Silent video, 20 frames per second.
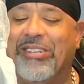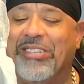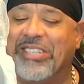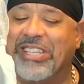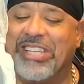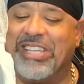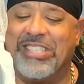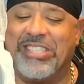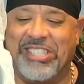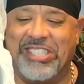
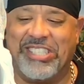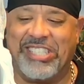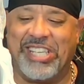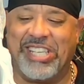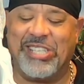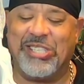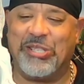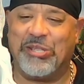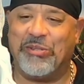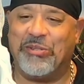against the
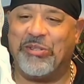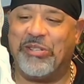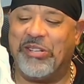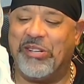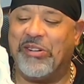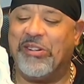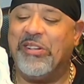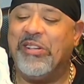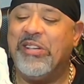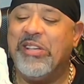Sentinel
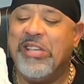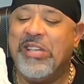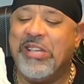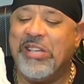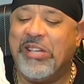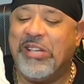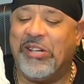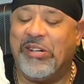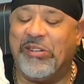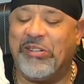here.
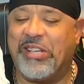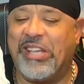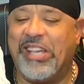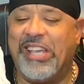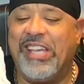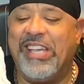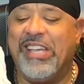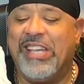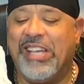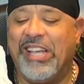
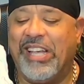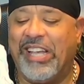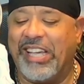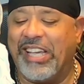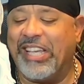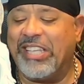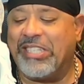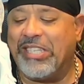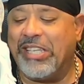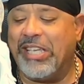Okay? Like
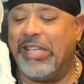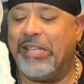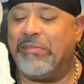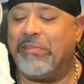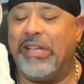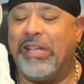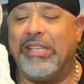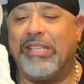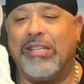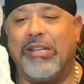I said,
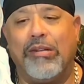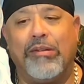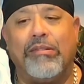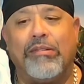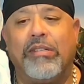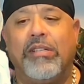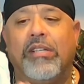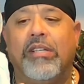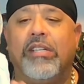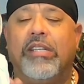man,
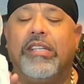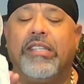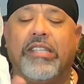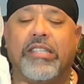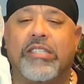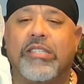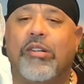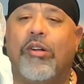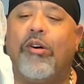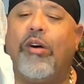it
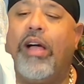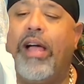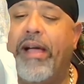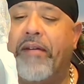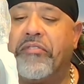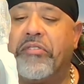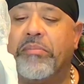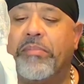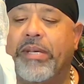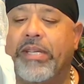doesn't all have
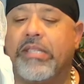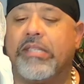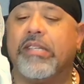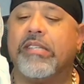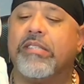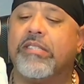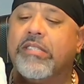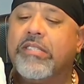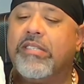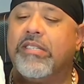to make
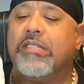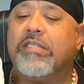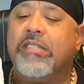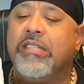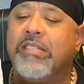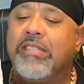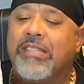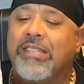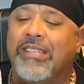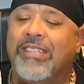sense. It just
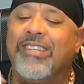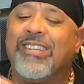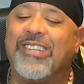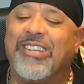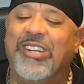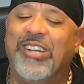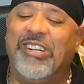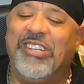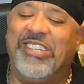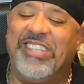needs to look
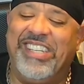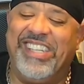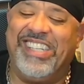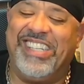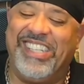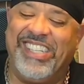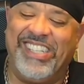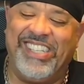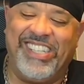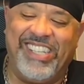good.
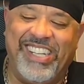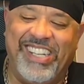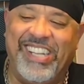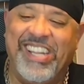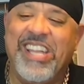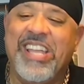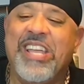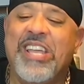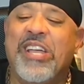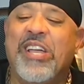
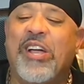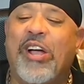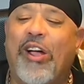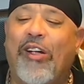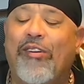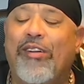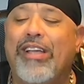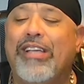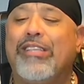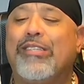All
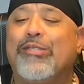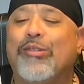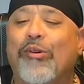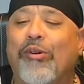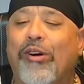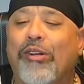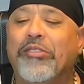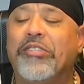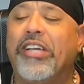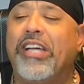right, so
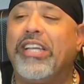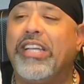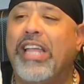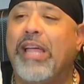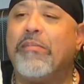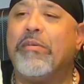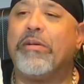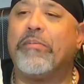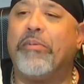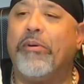on
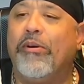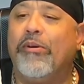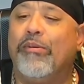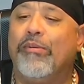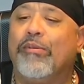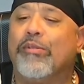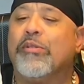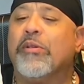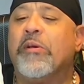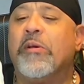dynamic
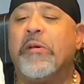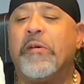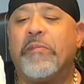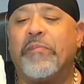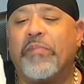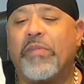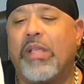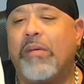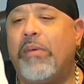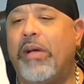pose,
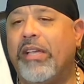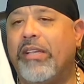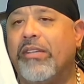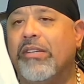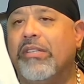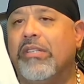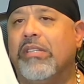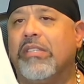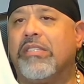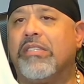my
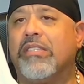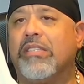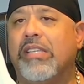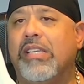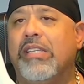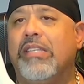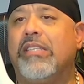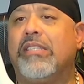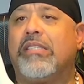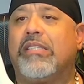goodness,
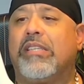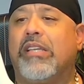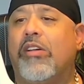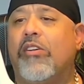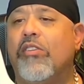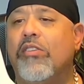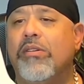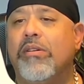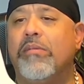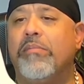it is
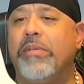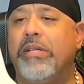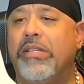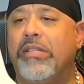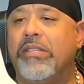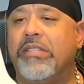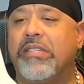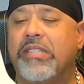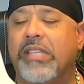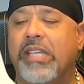hurting me
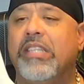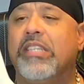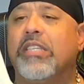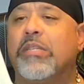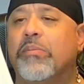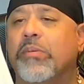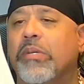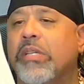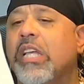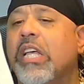to say this,
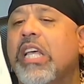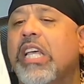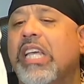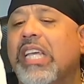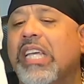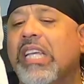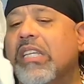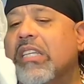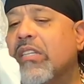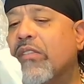but
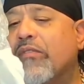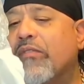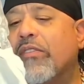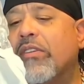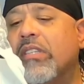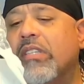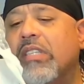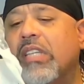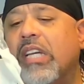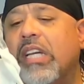it is
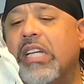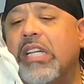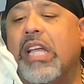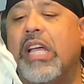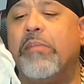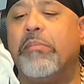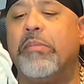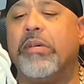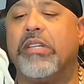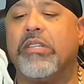fairly
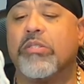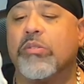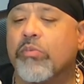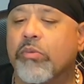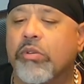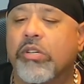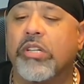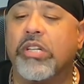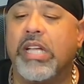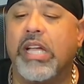dynamic. So we're
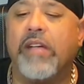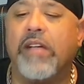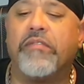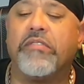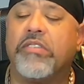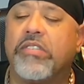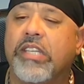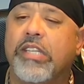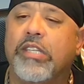going to have to say